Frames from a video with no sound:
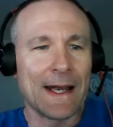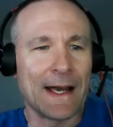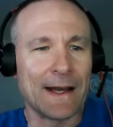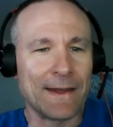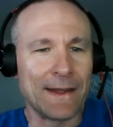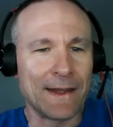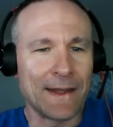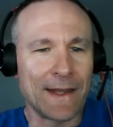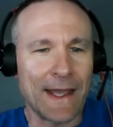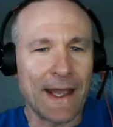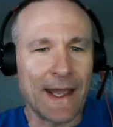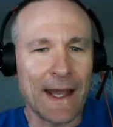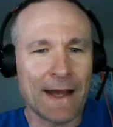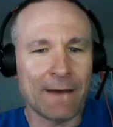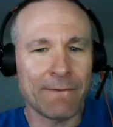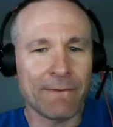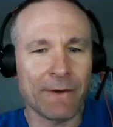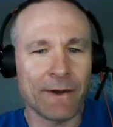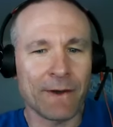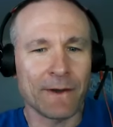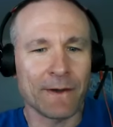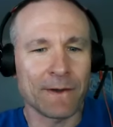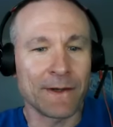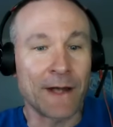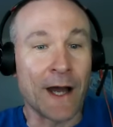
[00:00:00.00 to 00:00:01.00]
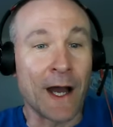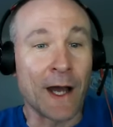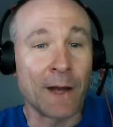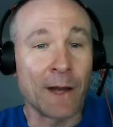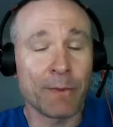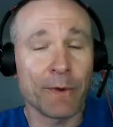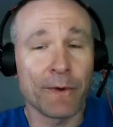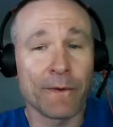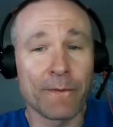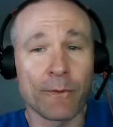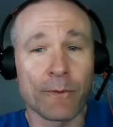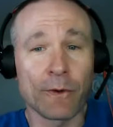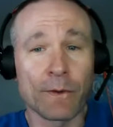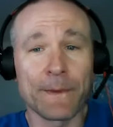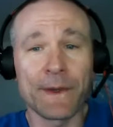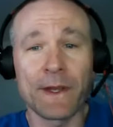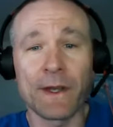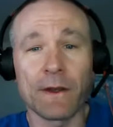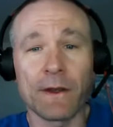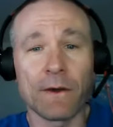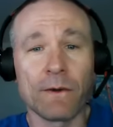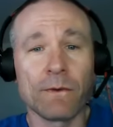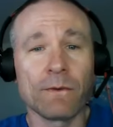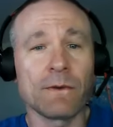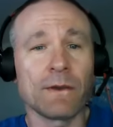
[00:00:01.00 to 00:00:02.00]
And then they have a
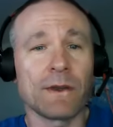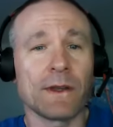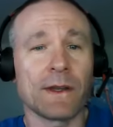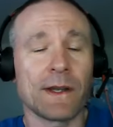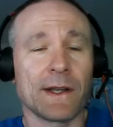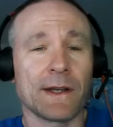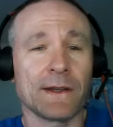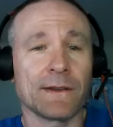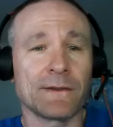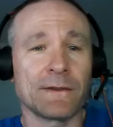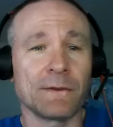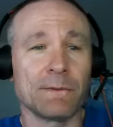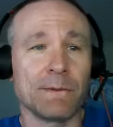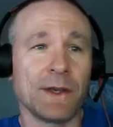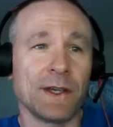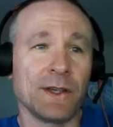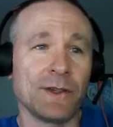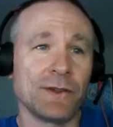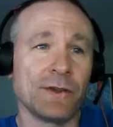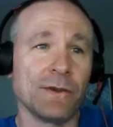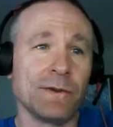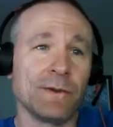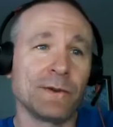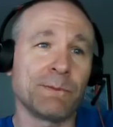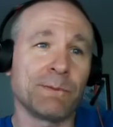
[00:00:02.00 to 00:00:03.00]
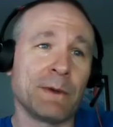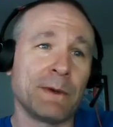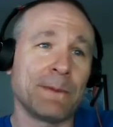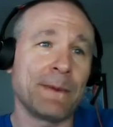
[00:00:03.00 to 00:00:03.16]
non-performing note that has some issues.